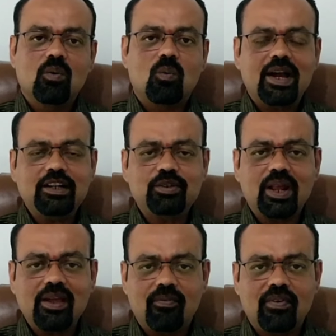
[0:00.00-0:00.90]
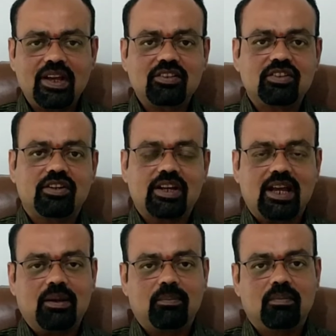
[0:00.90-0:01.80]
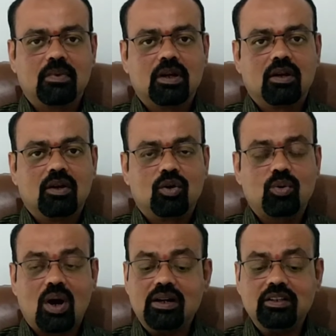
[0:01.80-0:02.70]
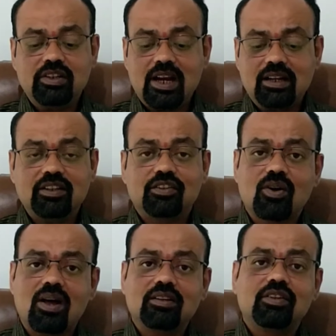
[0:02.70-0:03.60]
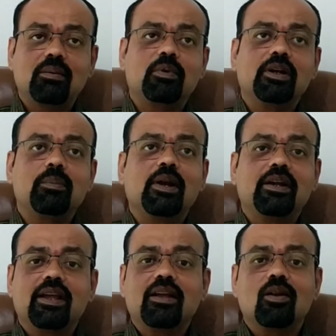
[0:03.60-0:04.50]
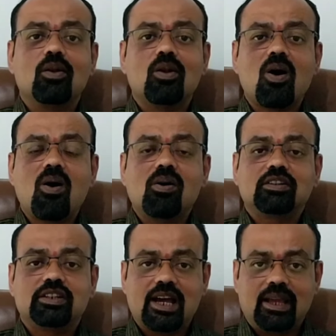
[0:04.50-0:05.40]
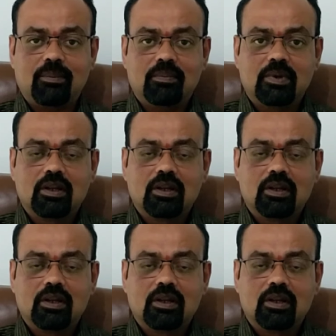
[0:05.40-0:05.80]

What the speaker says: why should I waste time to understand this concept? It may take a long time.